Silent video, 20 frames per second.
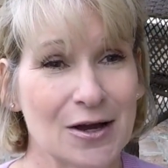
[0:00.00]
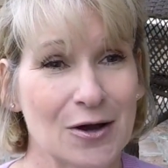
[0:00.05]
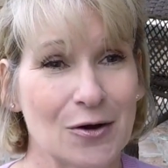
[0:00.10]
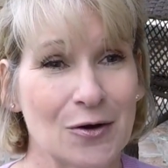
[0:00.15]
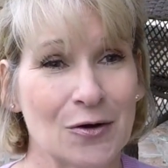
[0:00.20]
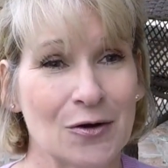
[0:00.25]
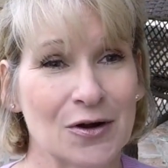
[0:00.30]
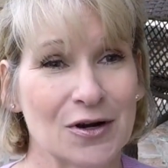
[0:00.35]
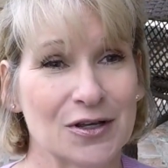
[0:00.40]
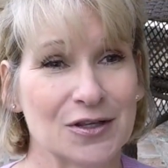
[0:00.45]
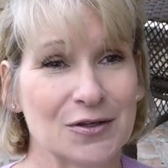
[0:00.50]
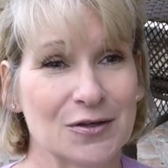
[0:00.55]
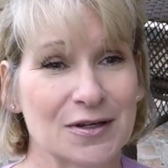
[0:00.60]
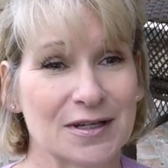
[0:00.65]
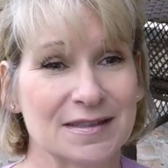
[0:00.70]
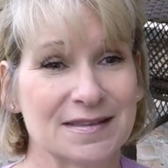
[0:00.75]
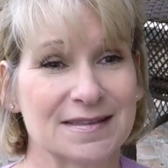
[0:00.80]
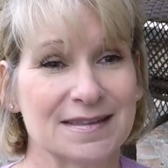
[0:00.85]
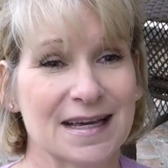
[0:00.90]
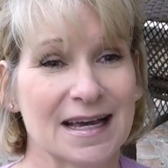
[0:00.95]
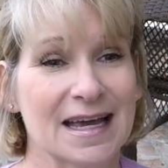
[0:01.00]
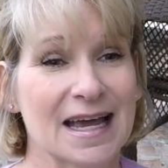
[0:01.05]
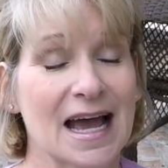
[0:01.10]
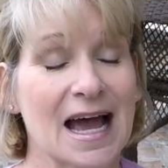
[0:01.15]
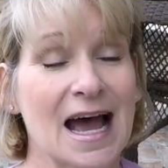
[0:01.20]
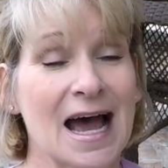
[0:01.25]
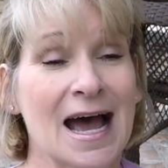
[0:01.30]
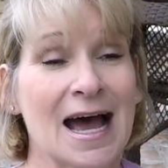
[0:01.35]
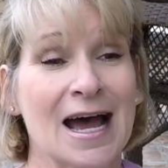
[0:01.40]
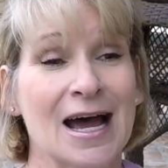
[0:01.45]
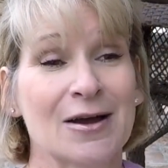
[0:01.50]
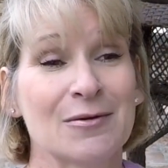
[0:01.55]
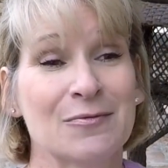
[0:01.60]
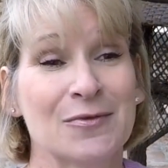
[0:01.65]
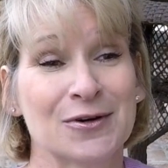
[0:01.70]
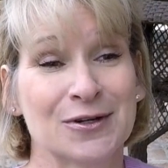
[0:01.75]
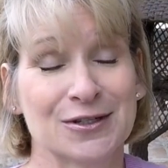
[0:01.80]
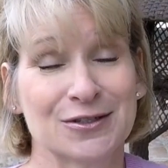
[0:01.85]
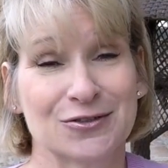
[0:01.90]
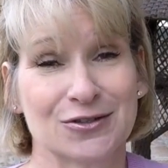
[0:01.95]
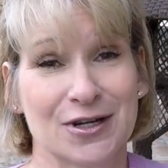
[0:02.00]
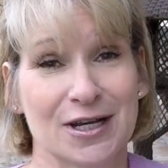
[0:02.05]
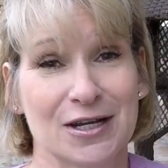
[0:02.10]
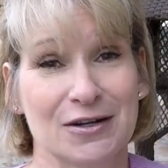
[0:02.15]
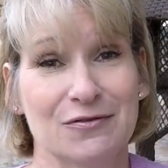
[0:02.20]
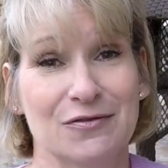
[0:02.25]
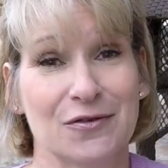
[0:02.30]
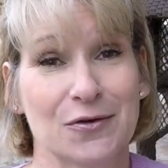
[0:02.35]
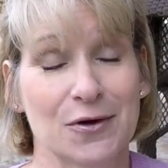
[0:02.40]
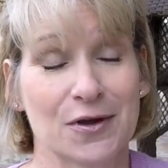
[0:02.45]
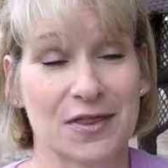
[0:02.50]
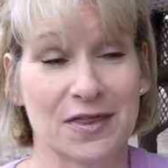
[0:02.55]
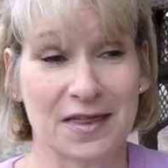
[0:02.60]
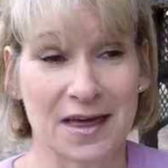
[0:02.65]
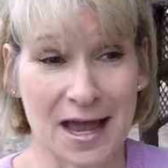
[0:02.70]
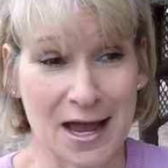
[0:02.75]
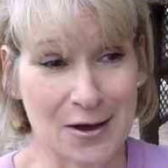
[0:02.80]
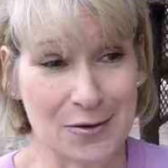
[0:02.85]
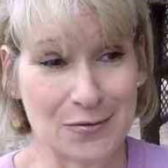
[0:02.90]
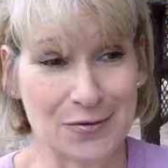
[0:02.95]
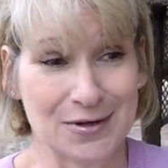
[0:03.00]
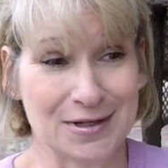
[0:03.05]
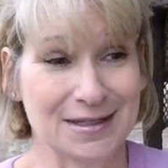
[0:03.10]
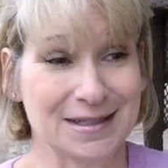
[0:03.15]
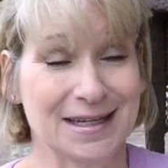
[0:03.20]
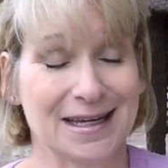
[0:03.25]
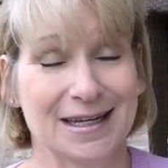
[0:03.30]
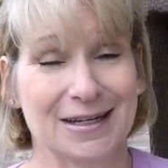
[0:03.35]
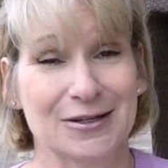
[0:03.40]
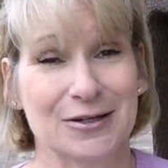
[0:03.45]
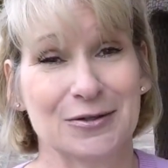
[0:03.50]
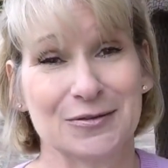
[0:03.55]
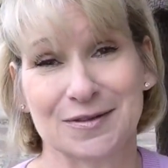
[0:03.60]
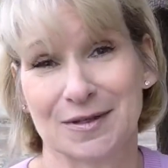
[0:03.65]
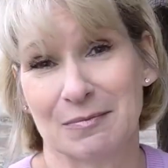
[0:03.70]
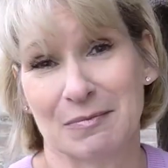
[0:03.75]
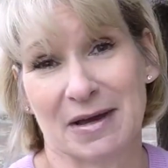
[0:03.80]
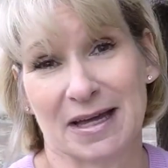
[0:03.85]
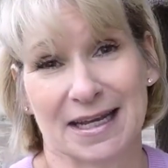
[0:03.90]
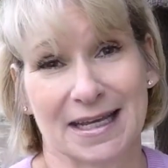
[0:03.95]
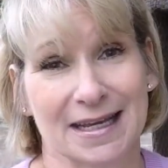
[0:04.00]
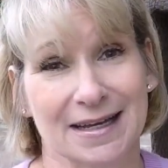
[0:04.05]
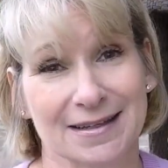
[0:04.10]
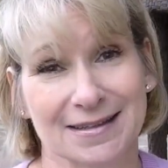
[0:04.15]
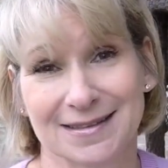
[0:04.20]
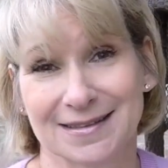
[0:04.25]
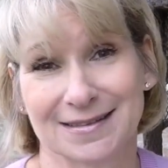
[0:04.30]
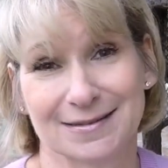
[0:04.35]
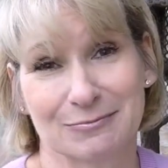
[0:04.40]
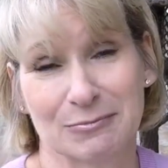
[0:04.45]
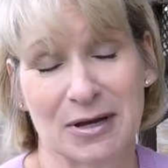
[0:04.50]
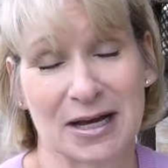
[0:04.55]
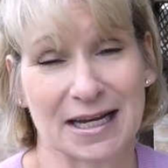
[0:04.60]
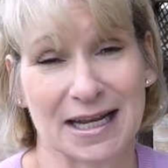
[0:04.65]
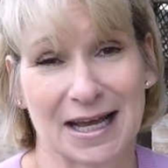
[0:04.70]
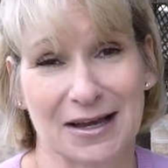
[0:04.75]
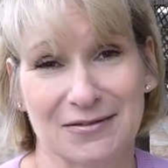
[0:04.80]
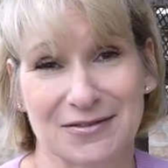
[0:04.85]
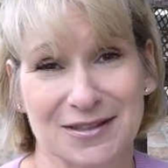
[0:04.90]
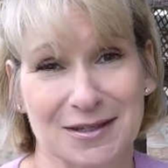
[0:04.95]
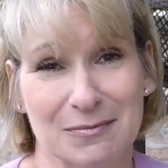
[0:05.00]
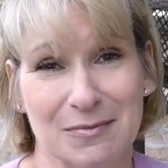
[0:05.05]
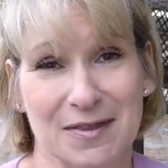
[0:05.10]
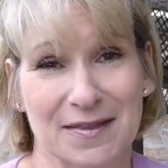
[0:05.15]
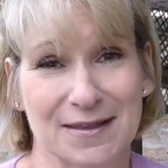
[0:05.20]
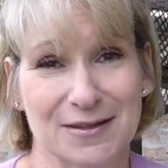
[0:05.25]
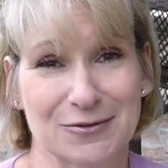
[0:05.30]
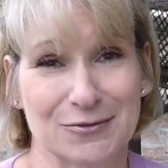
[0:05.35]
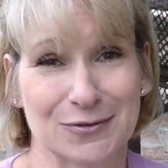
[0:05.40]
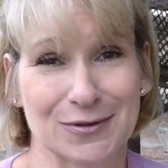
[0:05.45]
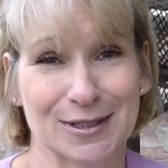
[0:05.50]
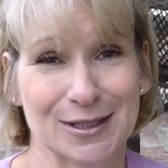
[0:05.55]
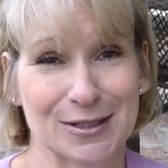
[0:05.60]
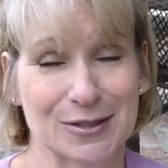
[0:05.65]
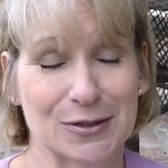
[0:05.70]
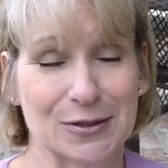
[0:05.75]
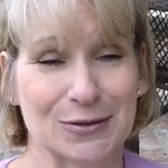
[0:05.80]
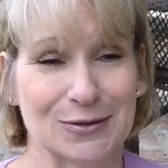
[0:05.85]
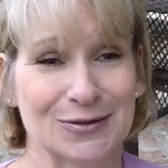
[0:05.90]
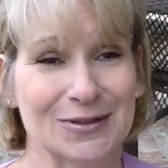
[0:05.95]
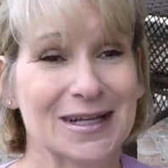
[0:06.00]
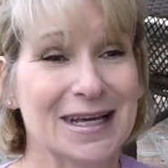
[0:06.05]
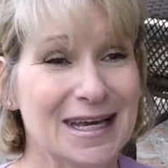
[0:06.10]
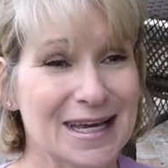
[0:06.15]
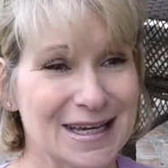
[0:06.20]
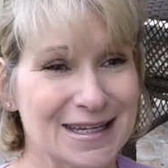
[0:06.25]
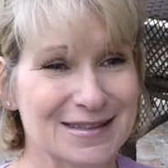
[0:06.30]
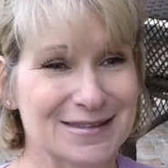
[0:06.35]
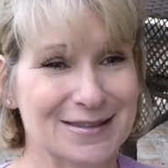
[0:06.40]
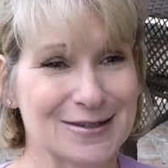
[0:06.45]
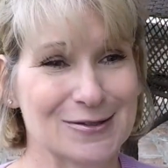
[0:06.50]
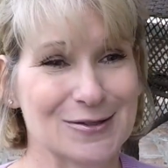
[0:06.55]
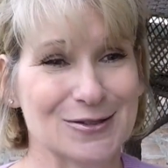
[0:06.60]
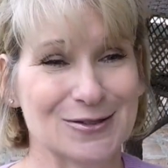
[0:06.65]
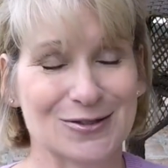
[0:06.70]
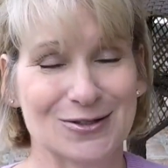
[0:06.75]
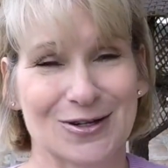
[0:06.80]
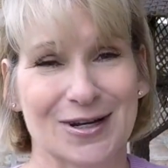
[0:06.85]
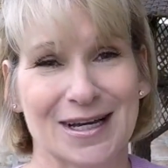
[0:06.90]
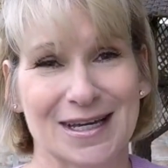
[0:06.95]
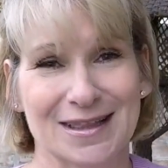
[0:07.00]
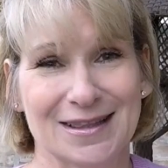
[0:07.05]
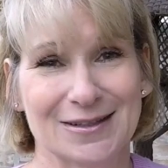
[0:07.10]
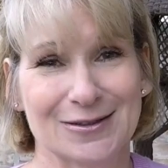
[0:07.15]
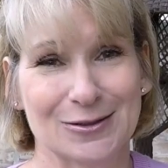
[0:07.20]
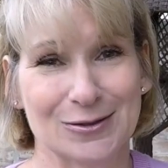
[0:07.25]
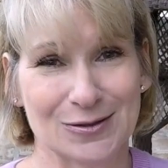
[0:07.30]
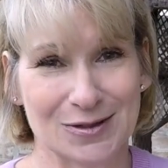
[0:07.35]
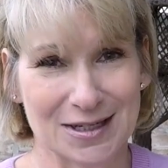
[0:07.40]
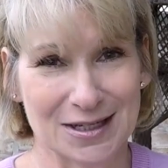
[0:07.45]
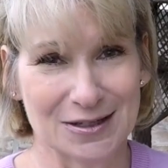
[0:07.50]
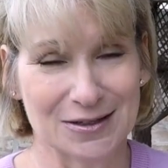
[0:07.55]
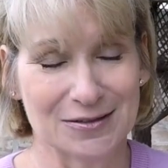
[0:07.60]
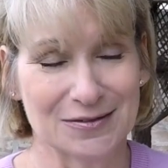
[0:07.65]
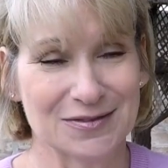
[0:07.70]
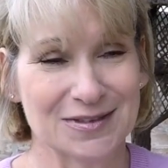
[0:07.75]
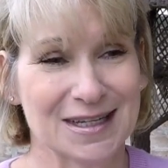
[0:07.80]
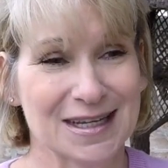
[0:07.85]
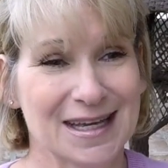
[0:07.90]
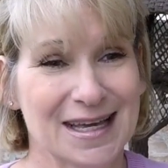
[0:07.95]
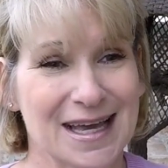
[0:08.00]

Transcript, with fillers: or you can say, I want to trade for that one, and somebody else might have something that's really cool, and so you trade the little gift.